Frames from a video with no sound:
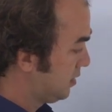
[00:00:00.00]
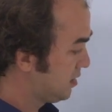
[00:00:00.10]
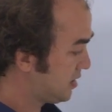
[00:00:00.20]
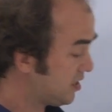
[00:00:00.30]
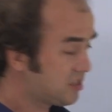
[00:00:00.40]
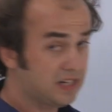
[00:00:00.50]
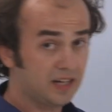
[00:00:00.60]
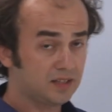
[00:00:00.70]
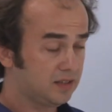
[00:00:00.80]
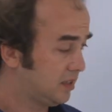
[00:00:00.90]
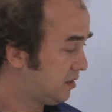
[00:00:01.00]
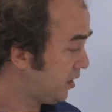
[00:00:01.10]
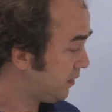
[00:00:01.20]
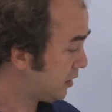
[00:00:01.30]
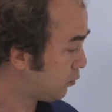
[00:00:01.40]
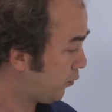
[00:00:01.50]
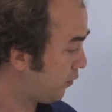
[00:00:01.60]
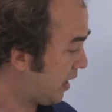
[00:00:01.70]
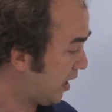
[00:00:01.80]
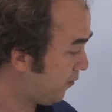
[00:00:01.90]
such that the derivative
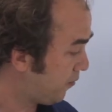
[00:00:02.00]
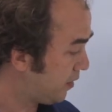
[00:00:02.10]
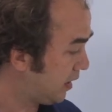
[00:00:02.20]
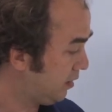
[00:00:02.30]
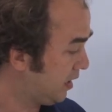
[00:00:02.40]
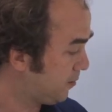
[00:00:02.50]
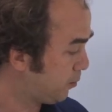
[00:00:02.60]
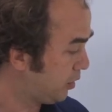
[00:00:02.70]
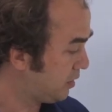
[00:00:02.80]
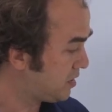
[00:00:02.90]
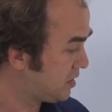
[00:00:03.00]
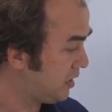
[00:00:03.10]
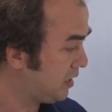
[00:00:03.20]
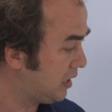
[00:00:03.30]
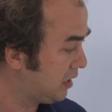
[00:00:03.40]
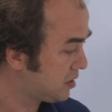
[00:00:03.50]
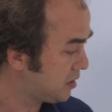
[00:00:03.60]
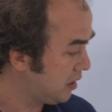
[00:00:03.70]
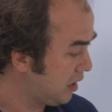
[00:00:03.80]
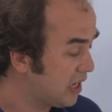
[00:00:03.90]
of F at that point C
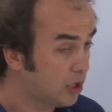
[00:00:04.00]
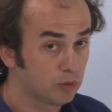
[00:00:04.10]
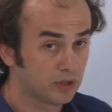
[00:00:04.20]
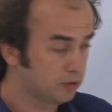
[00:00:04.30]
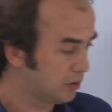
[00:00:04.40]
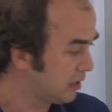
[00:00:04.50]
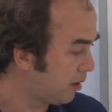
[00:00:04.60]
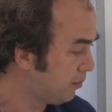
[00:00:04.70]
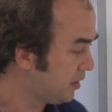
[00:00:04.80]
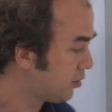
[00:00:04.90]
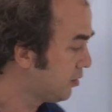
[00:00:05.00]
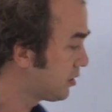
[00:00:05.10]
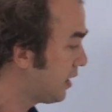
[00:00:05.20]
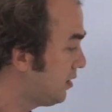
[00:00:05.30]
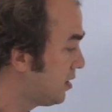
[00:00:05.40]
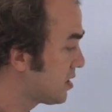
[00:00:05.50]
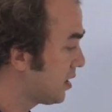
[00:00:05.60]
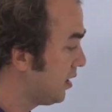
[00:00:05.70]
is equal to the number on the right-hand